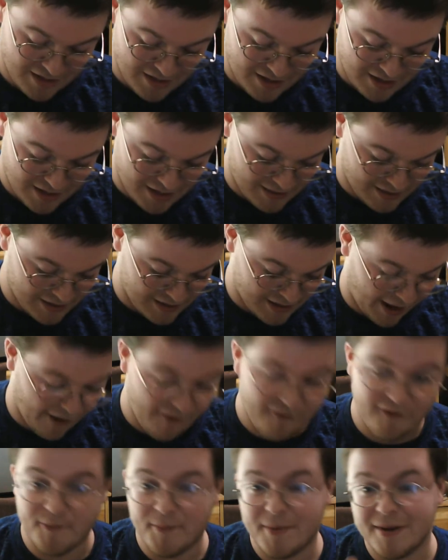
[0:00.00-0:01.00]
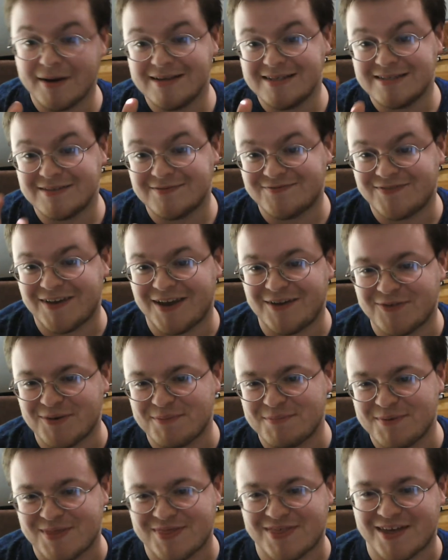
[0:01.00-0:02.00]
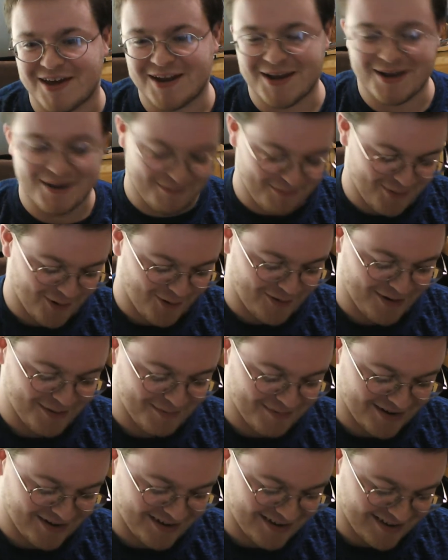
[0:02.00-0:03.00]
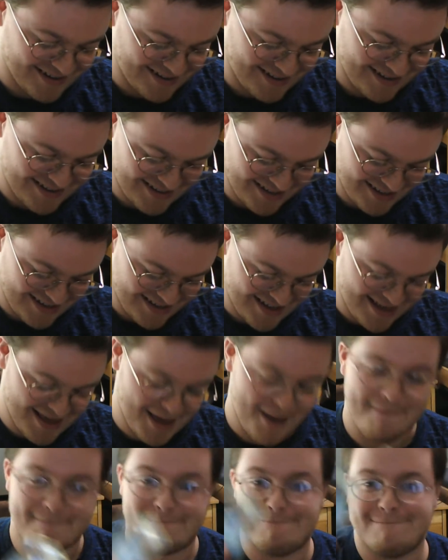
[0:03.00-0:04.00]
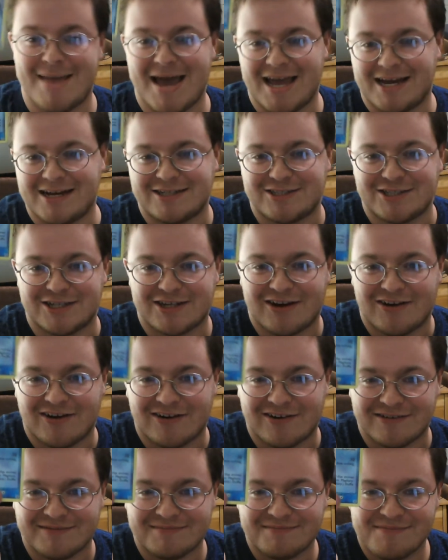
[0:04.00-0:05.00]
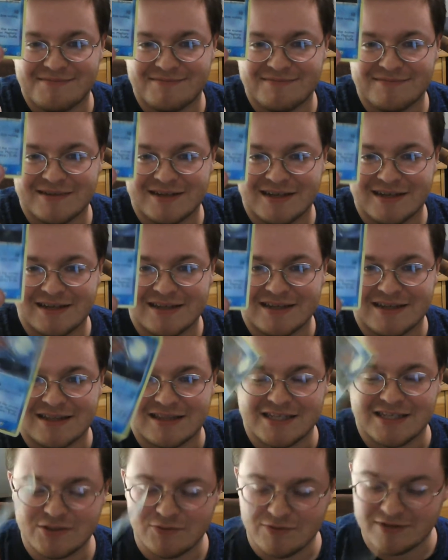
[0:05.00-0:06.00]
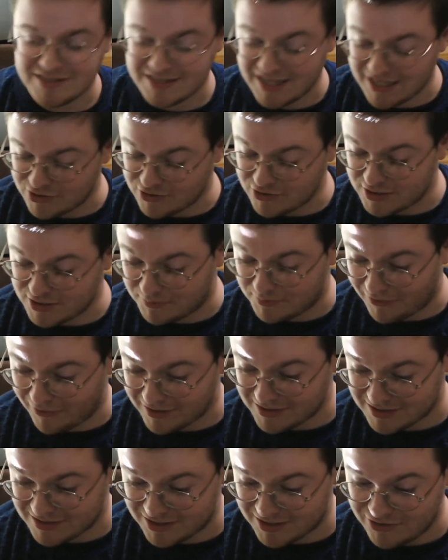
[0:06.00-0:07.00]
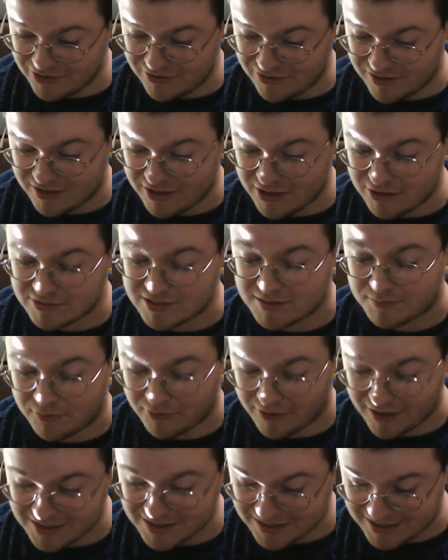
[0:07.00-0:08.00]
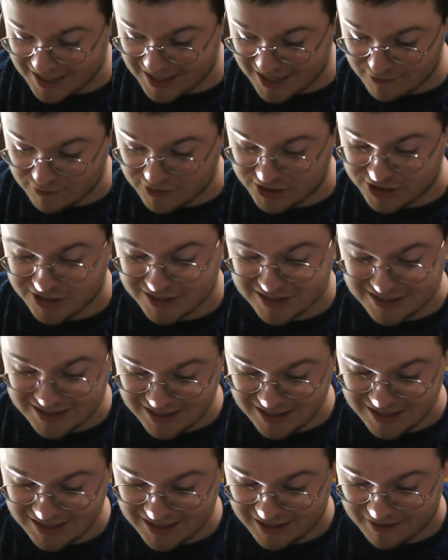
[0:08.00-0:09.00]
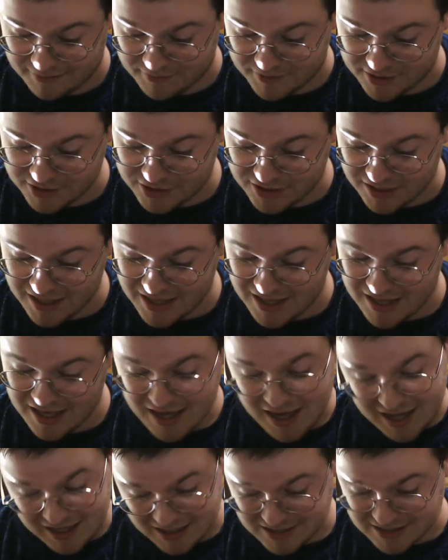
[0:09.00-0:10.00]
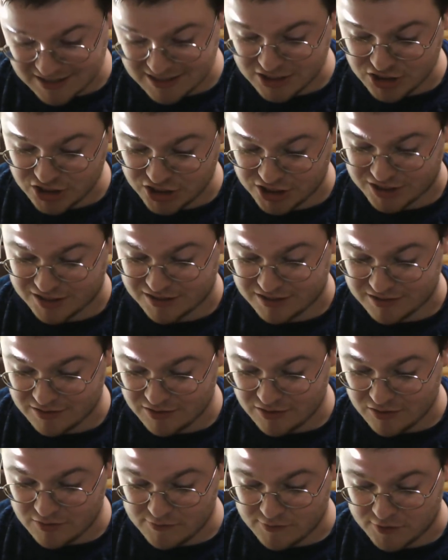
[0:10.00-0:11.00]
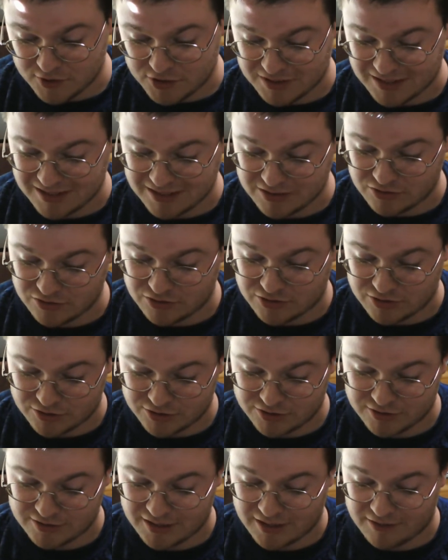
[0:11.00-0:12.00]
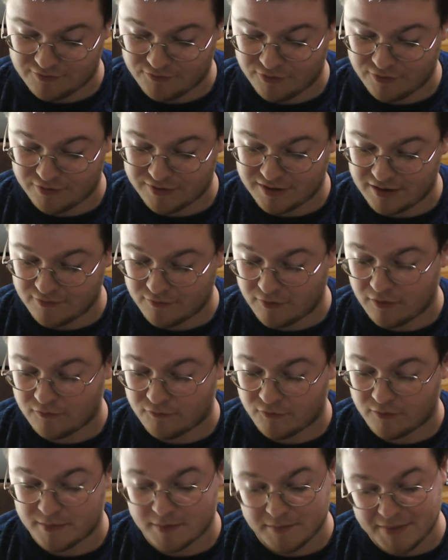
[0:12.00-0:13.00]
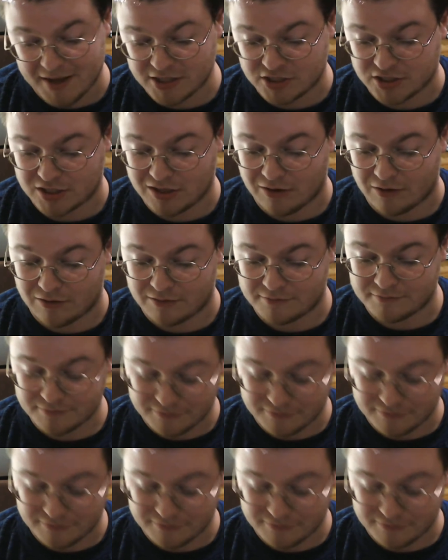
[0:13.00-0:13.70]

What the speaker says: And then everybody's favorite pathetic Pokemon, Magikarp. This one is actually surprisingly good. It knows Surprise Attack, which does 10 damage, and Ascension, which allows you to search your deck for the evolved form of Magikarp.